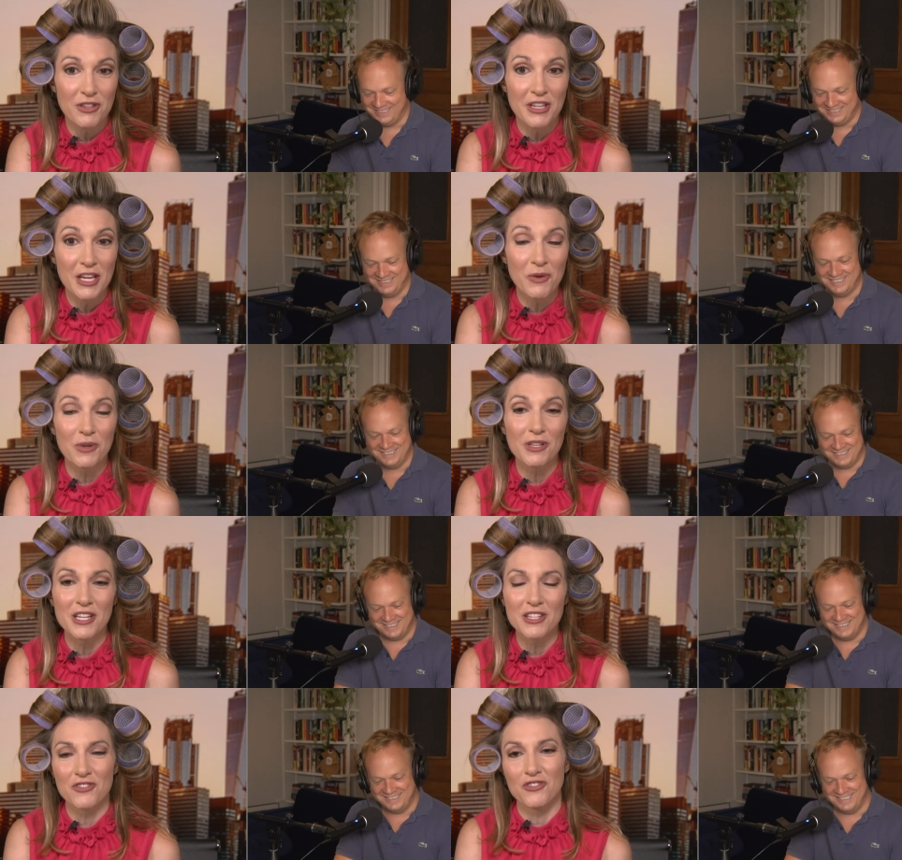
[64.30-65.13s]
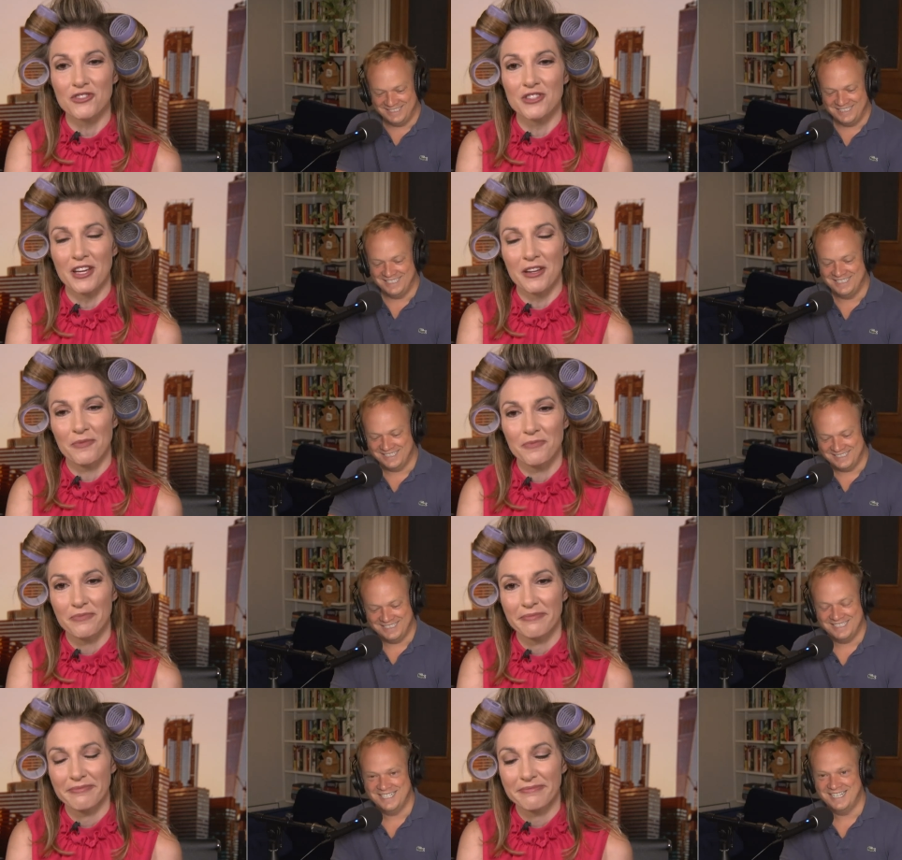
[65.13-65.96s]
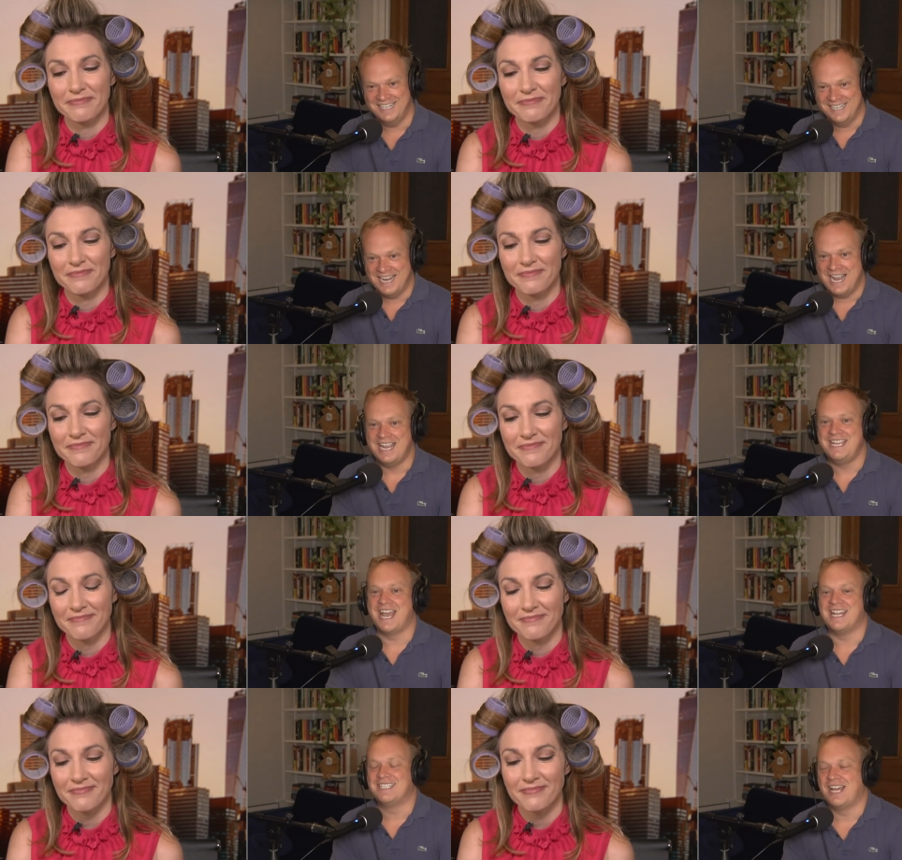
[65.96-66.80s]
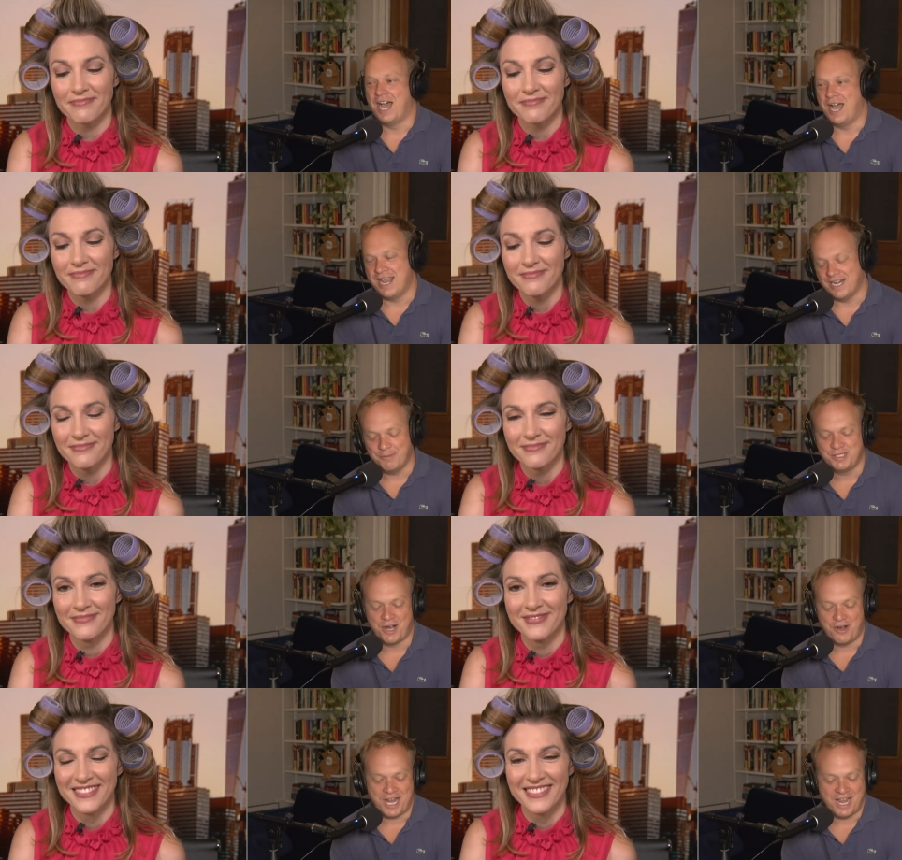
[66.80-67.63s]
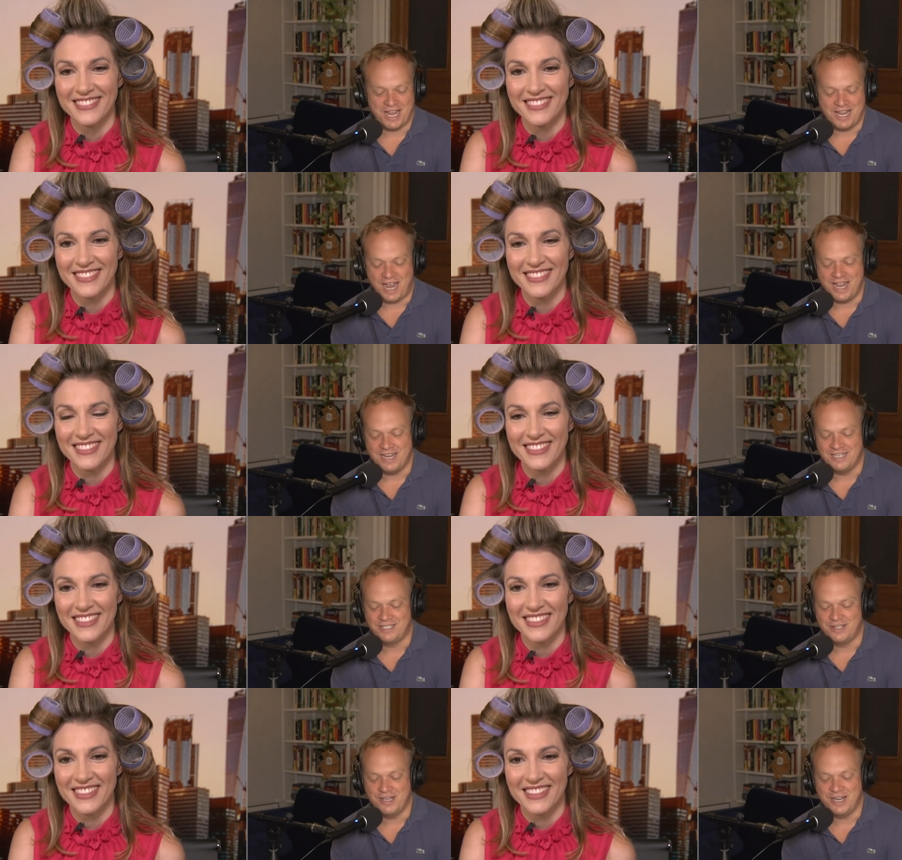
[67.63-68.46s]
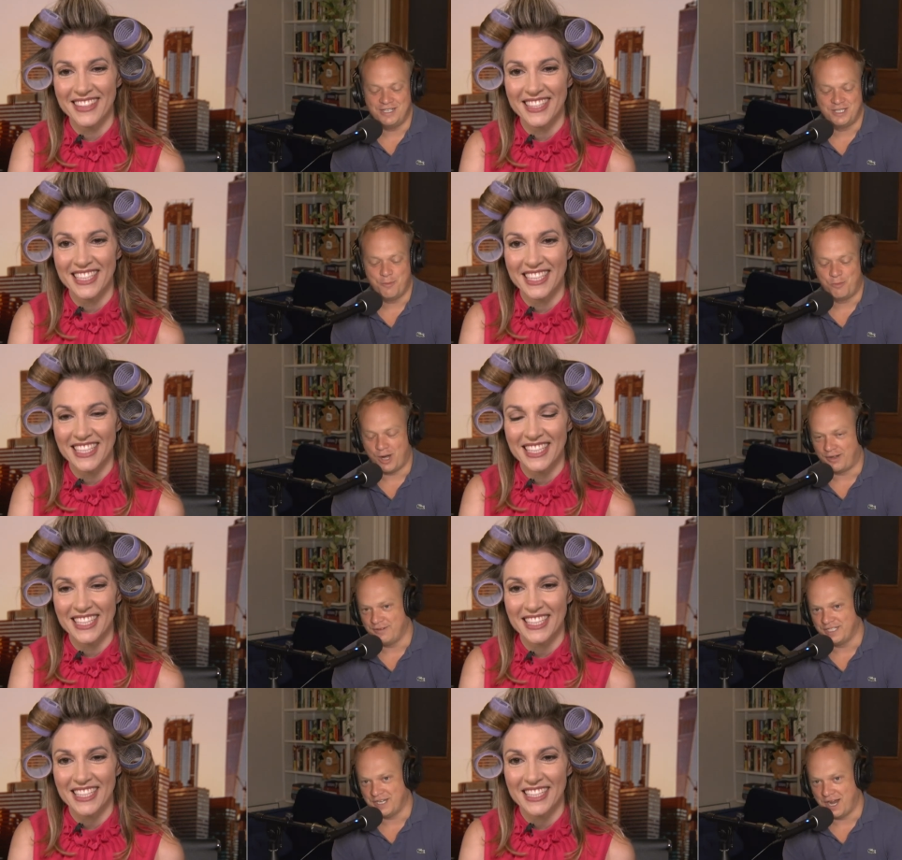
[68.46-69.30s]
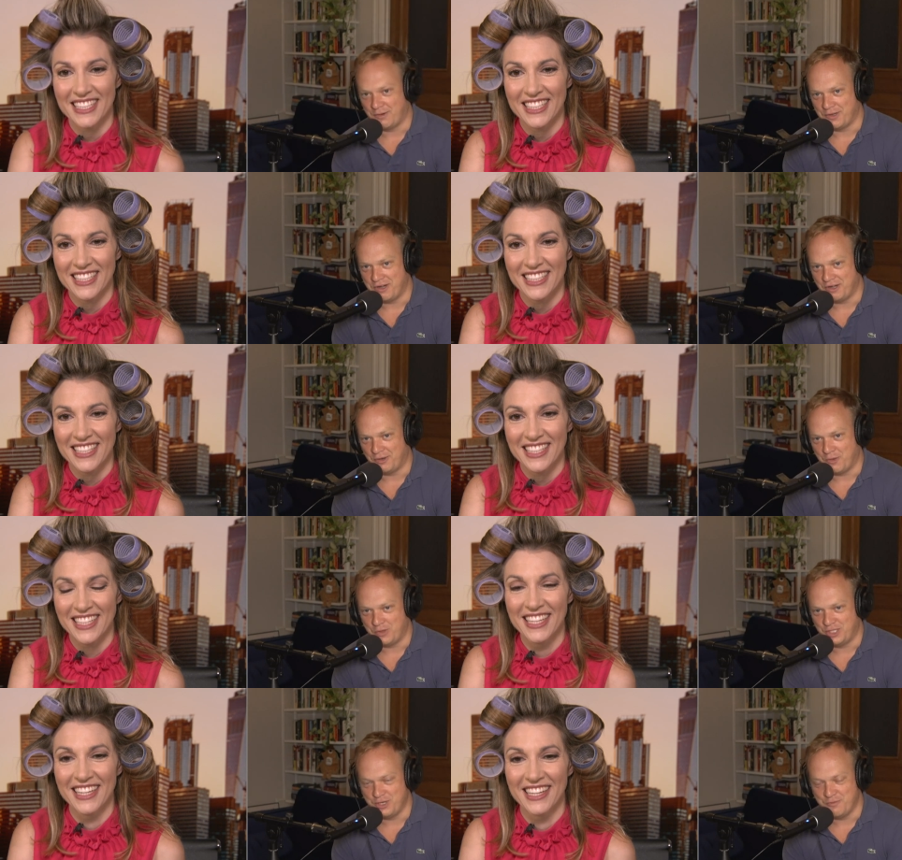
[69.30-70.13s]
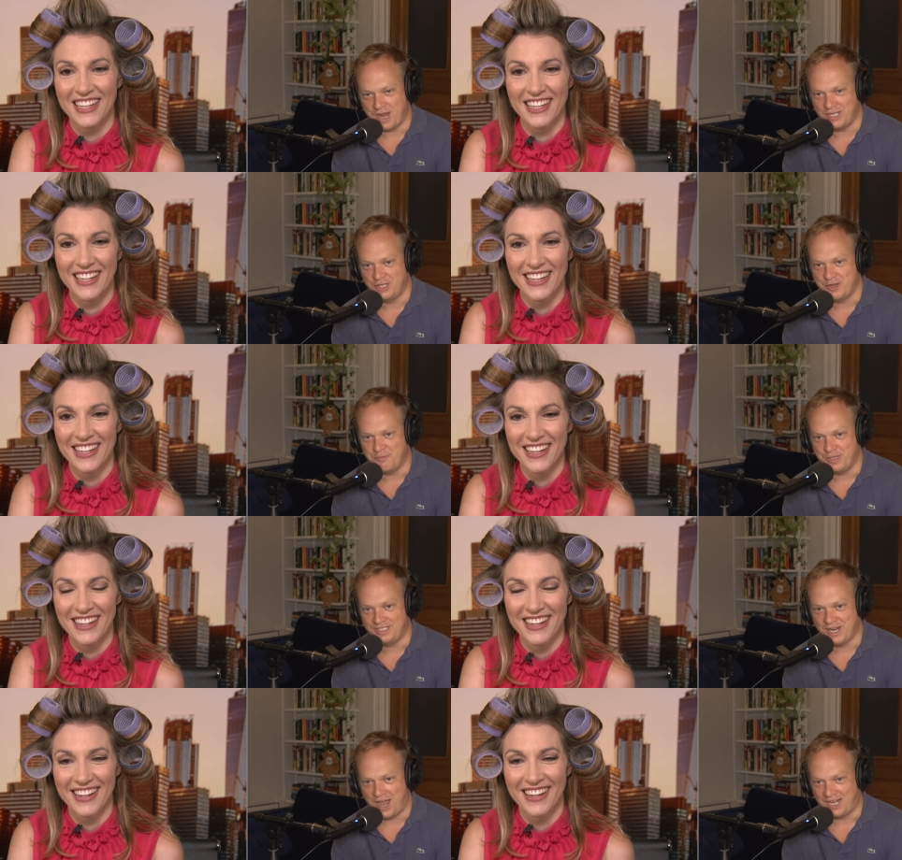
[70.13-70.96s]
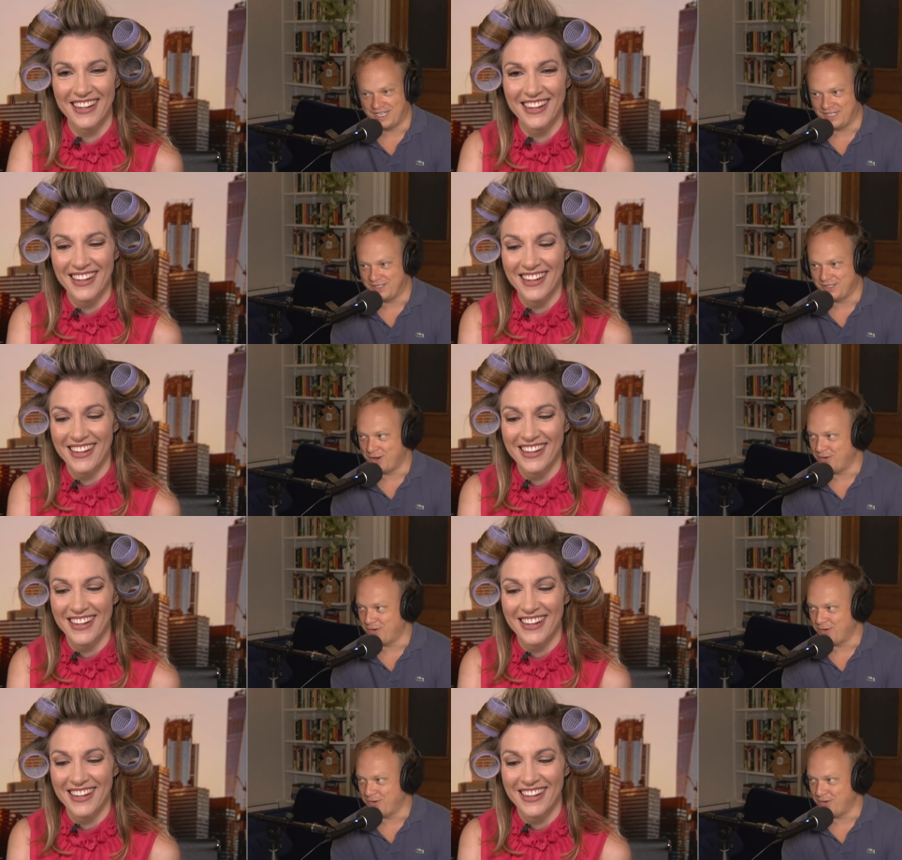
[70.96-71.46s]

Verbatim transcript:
Speaker 1: equally interesting.
Speaker 2: Yes, uh, and I'm sorry. I, I, it's the it's the breakfast hour here. We shouldn't I shouldn't be talking so